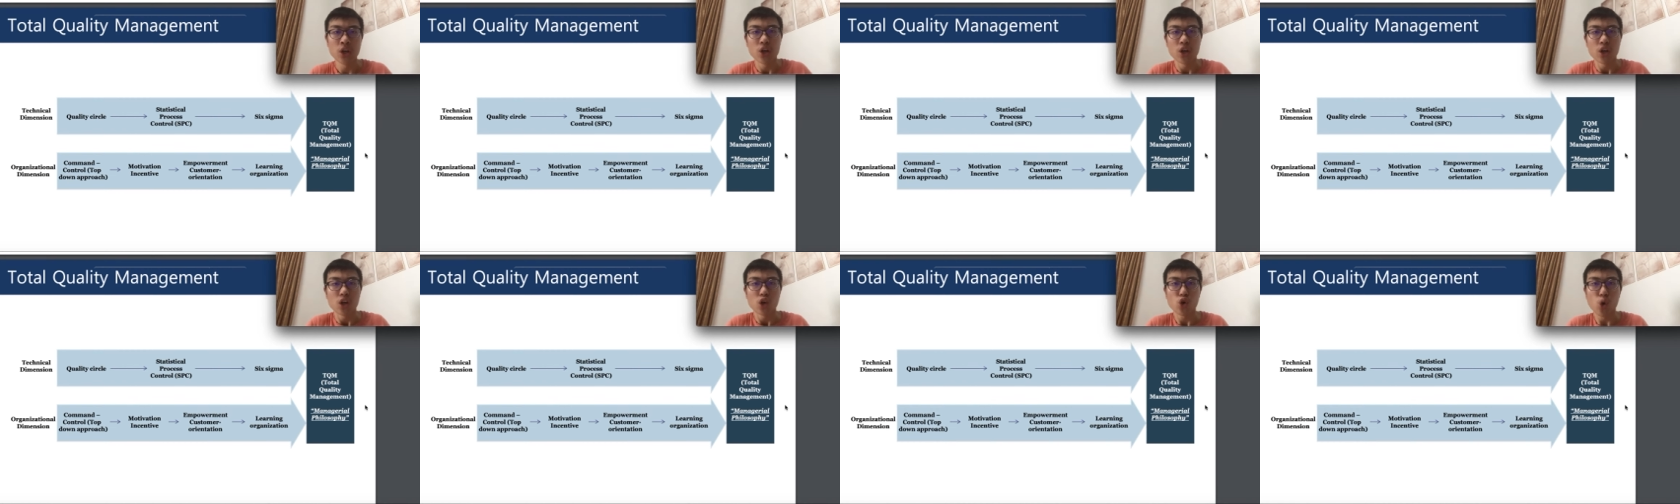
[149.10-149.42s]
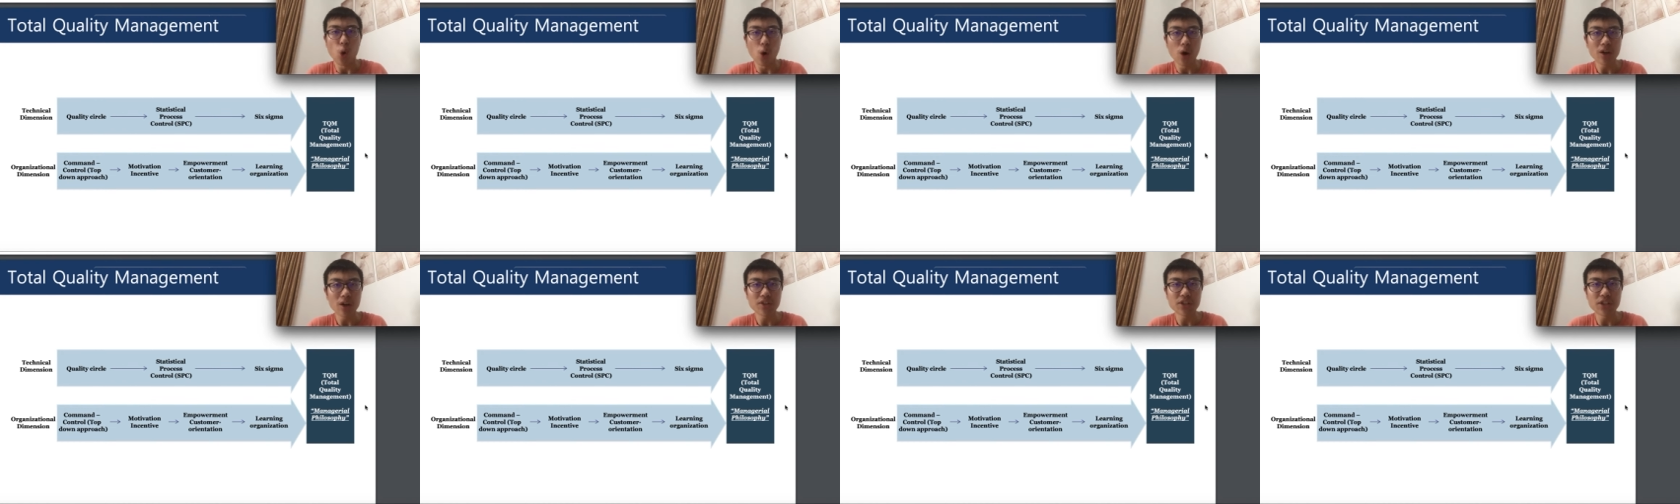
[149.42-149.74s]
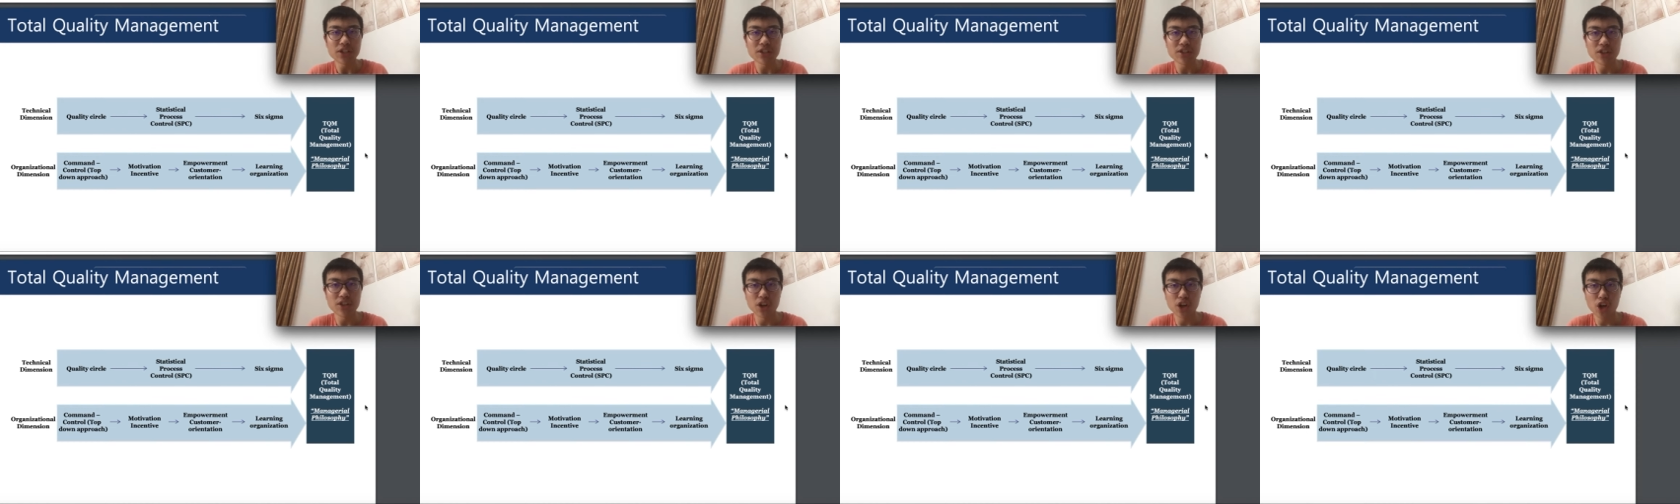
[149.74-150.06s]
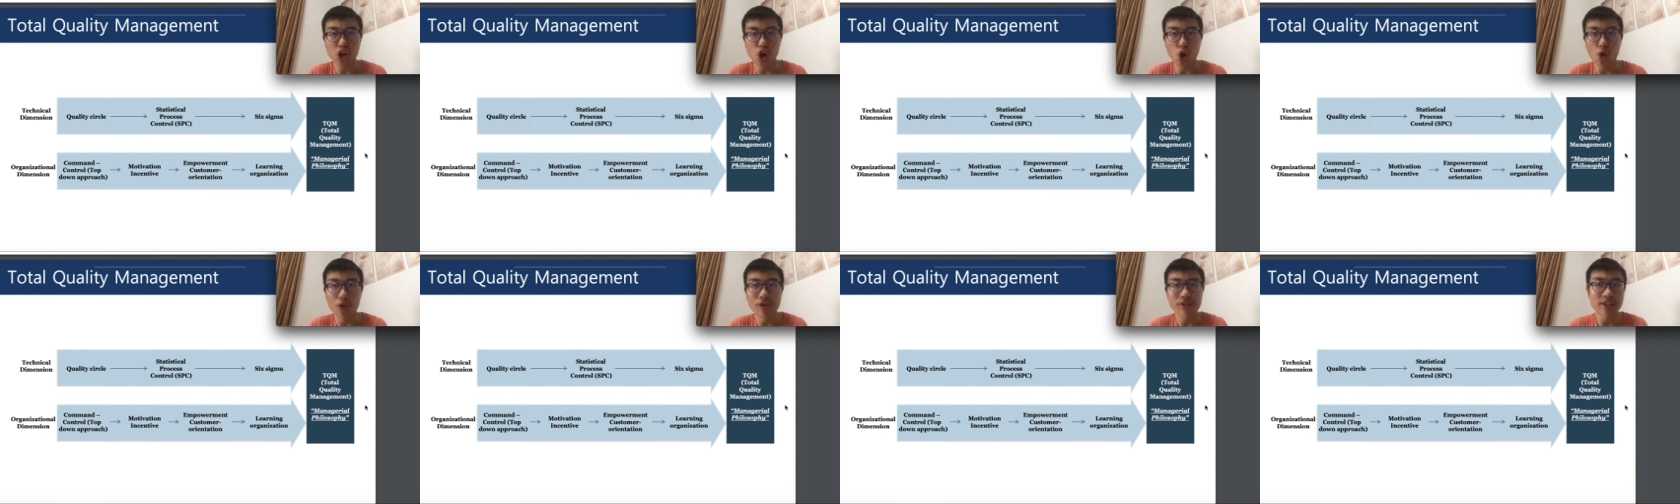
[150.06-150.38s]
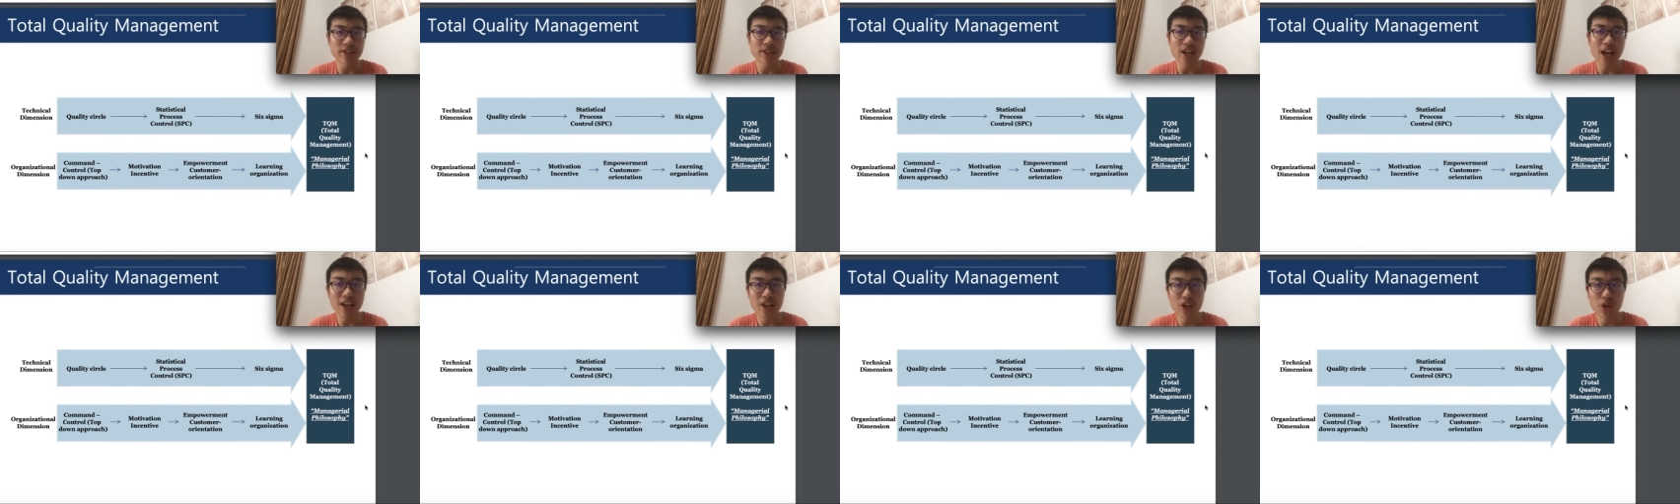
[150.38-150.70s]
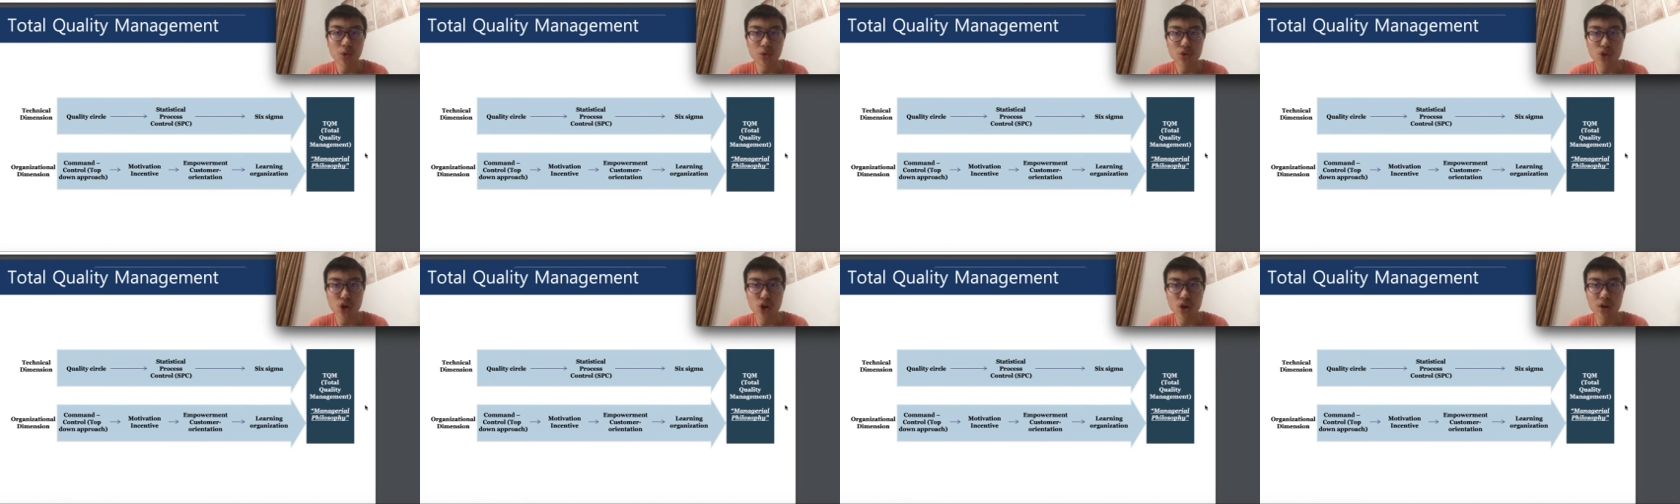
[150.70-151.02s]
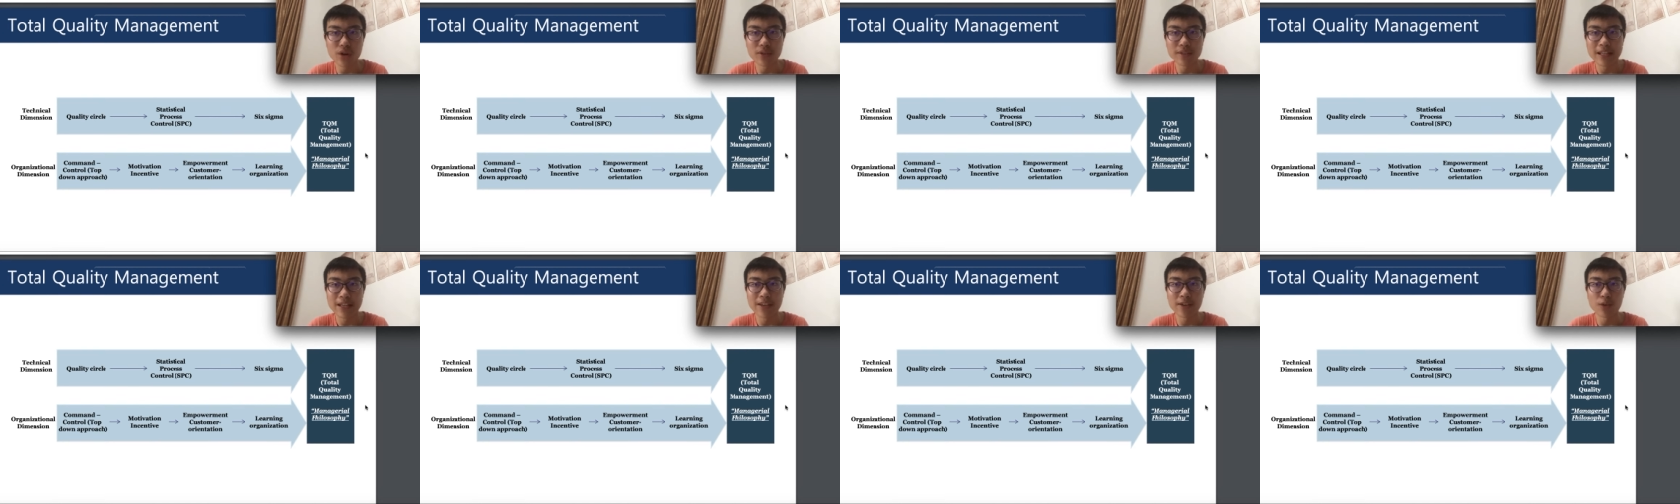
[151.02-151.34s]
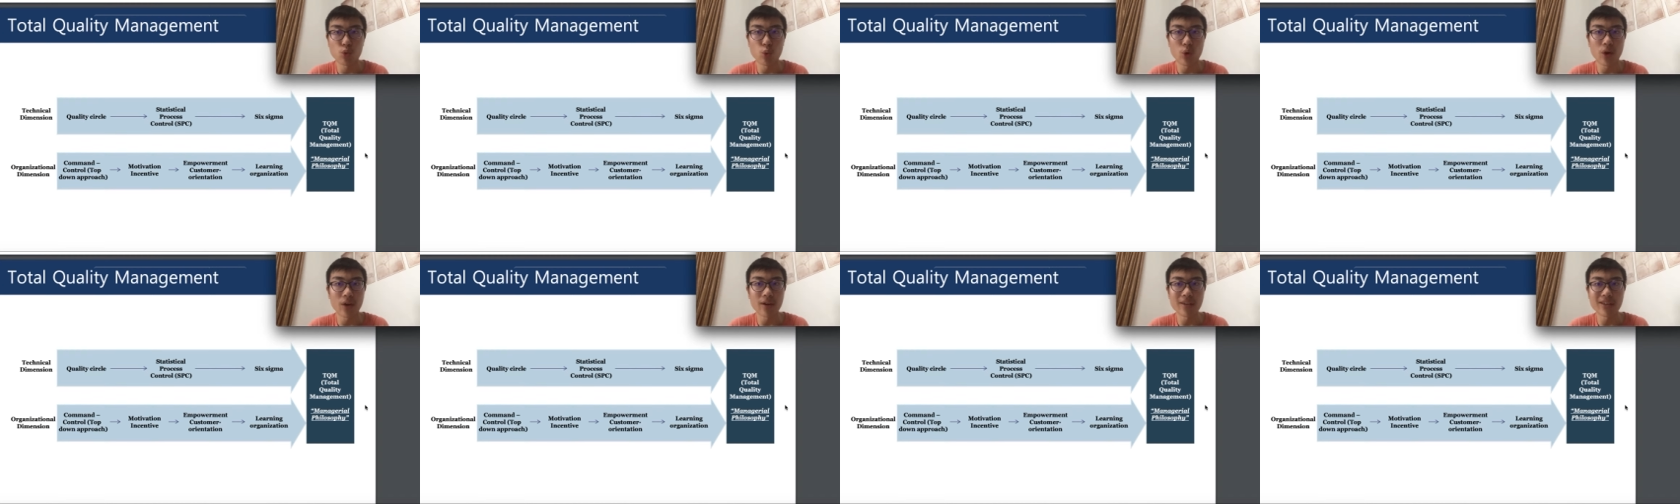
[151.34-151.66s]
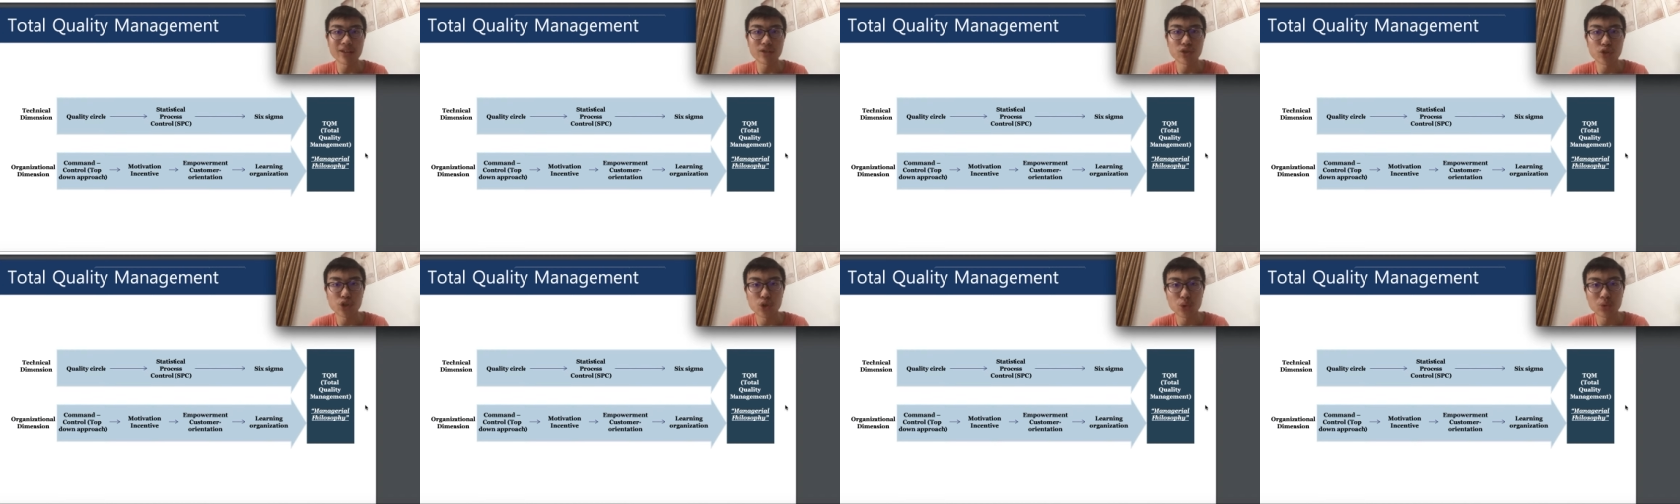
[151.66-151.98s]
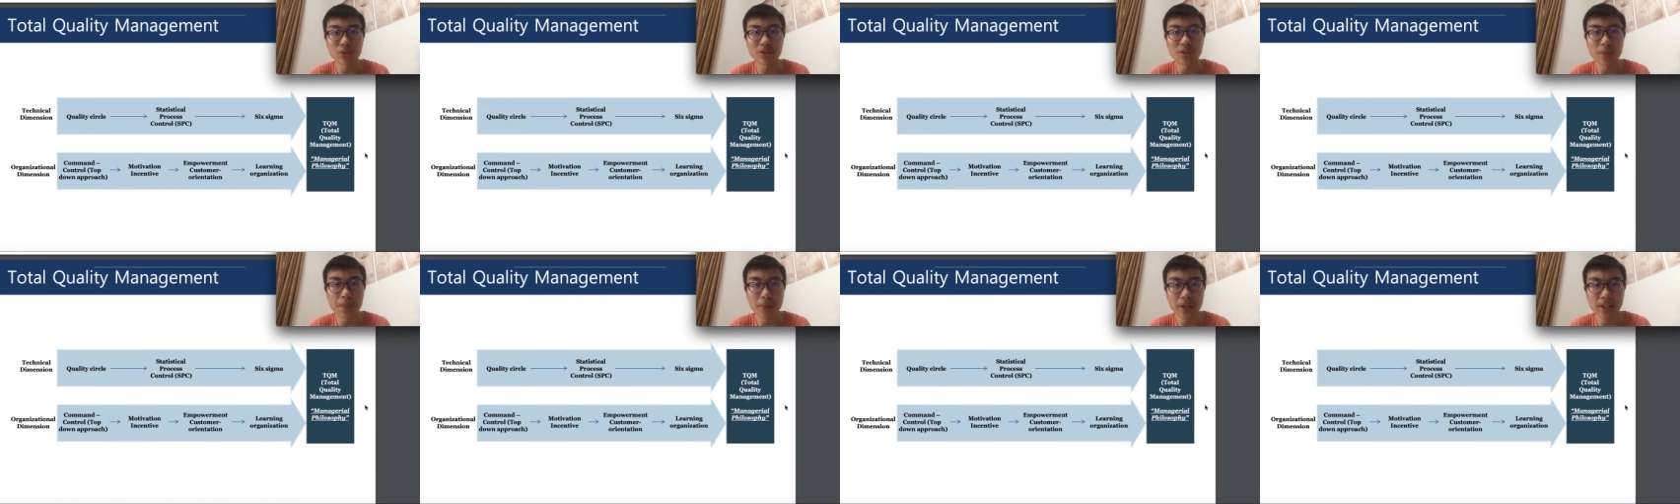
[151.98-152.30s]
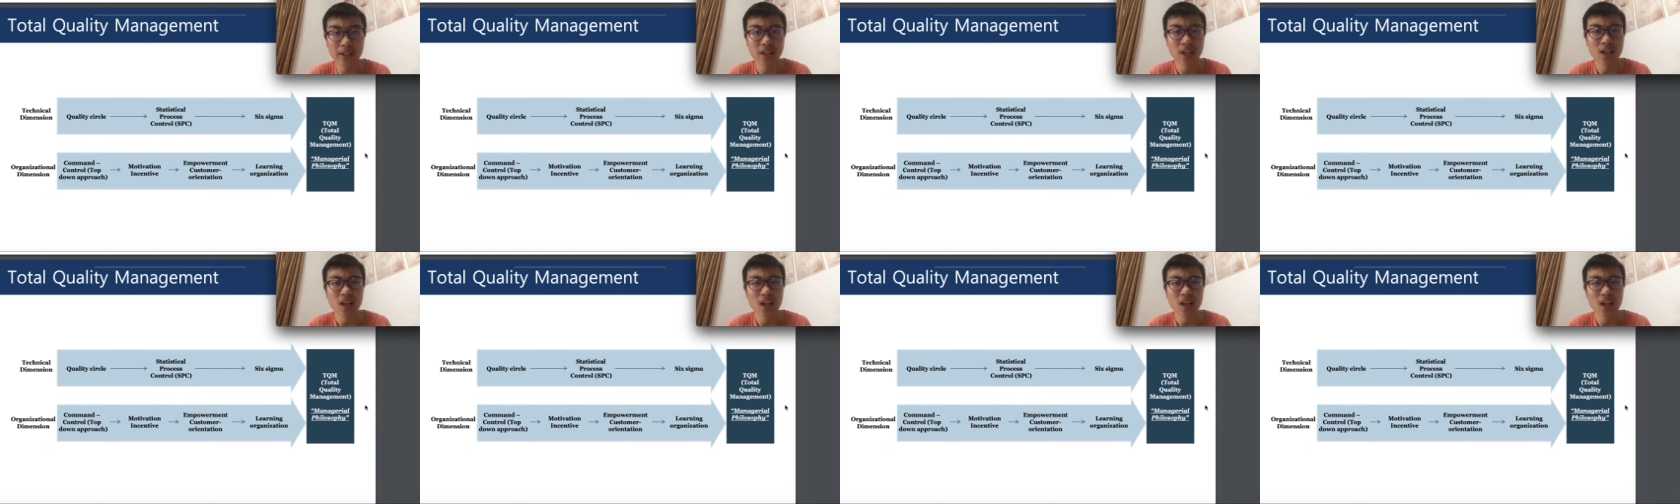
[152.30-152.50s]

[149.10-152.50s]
quality circle is a technical term that we'll introduce a bit